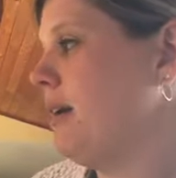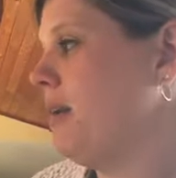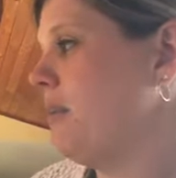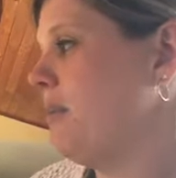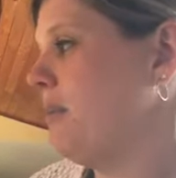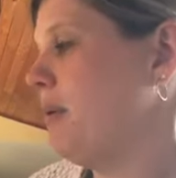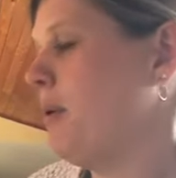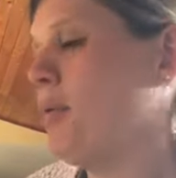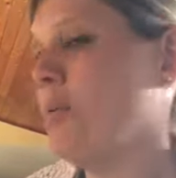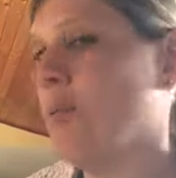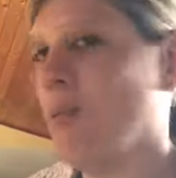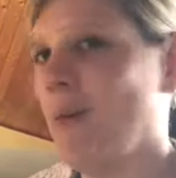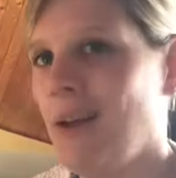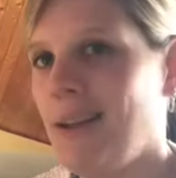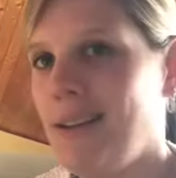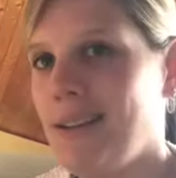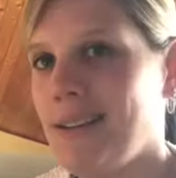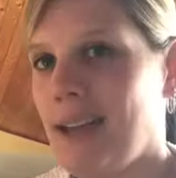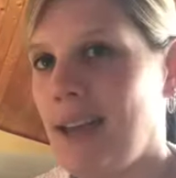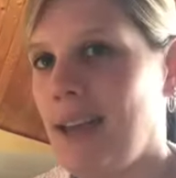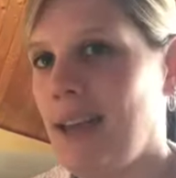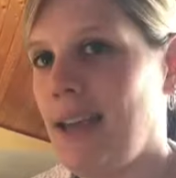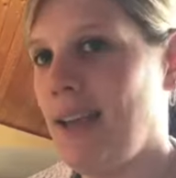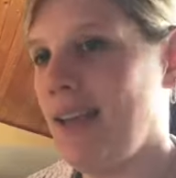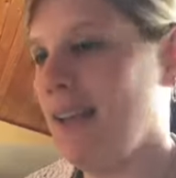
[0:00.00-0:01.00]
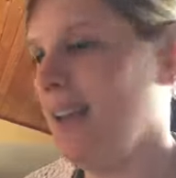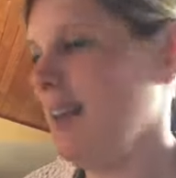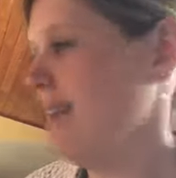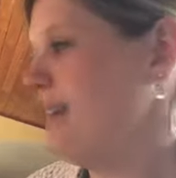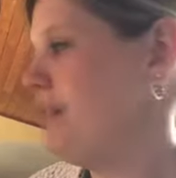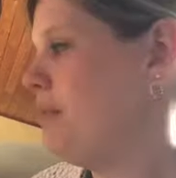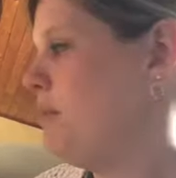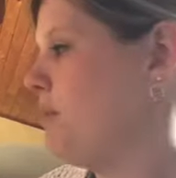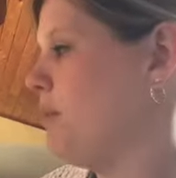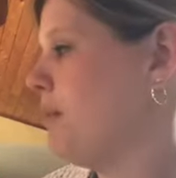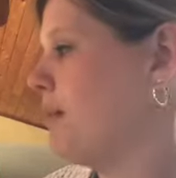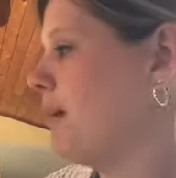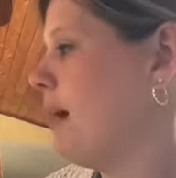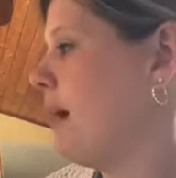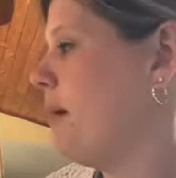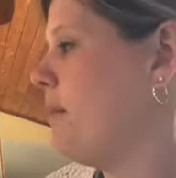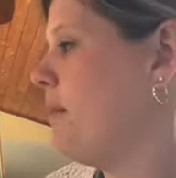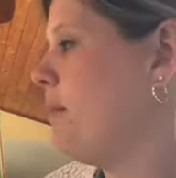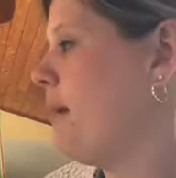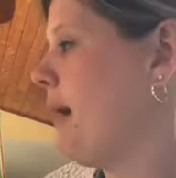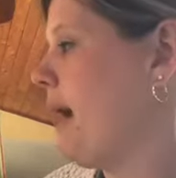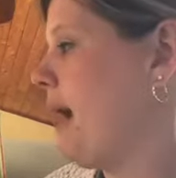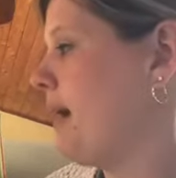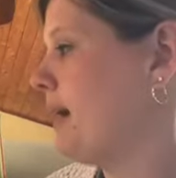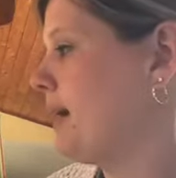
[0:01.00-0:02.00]
but one day he will come
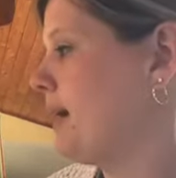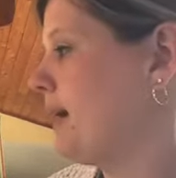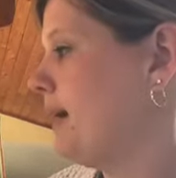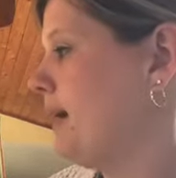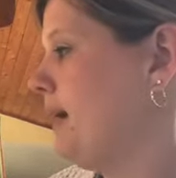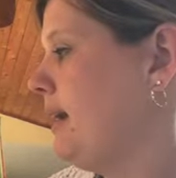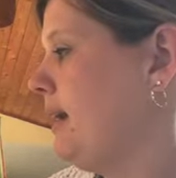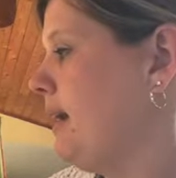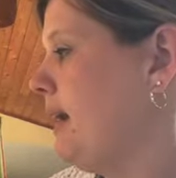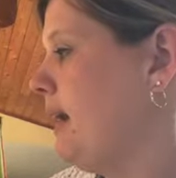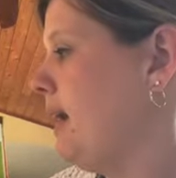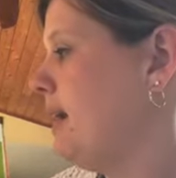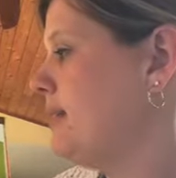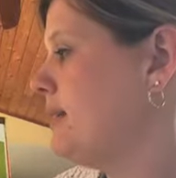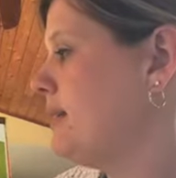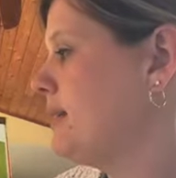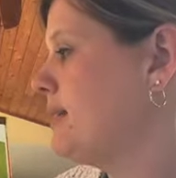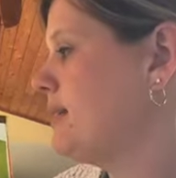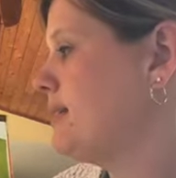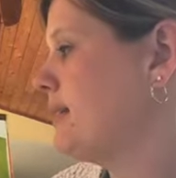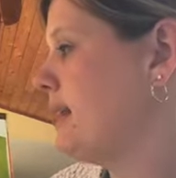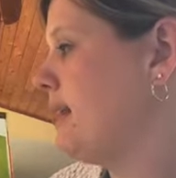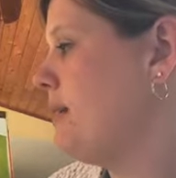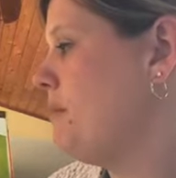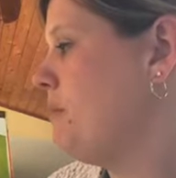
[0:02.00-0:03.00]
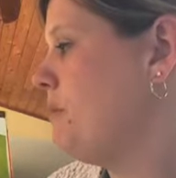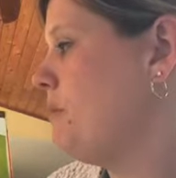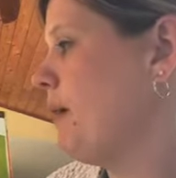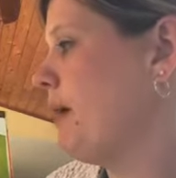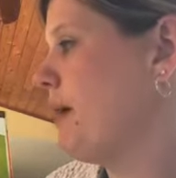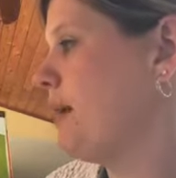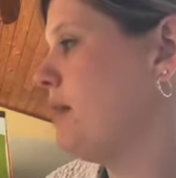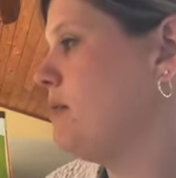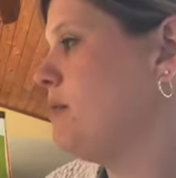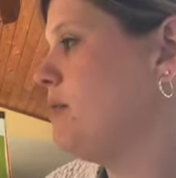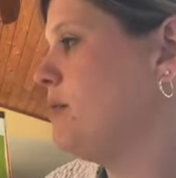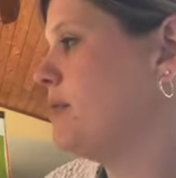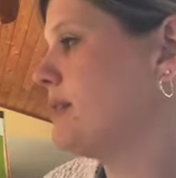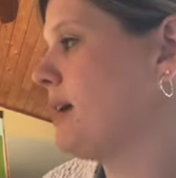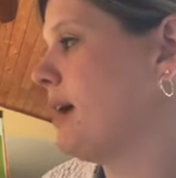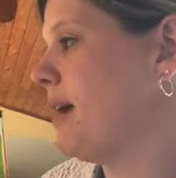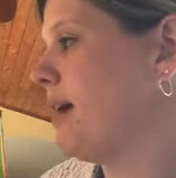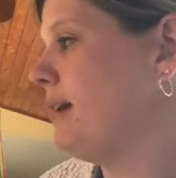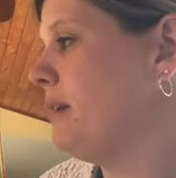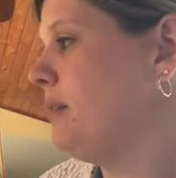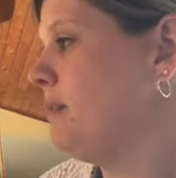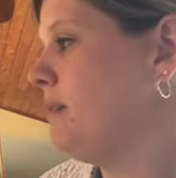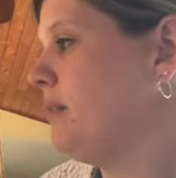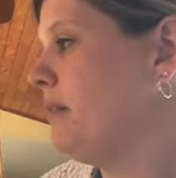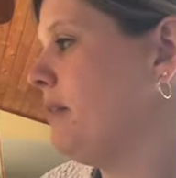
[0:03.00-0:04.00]
back in the same way you saw
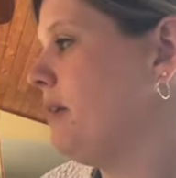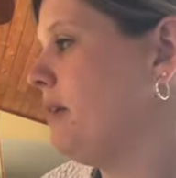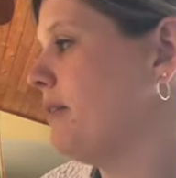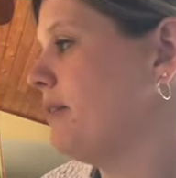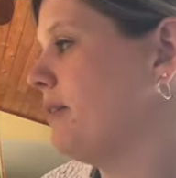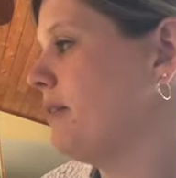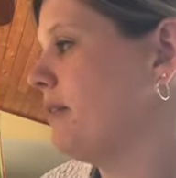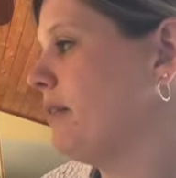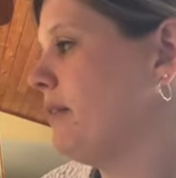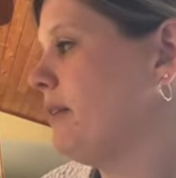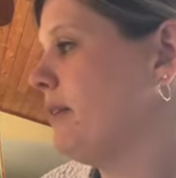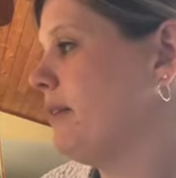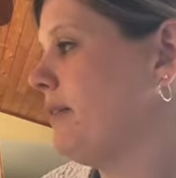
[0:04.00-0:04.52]
him leave,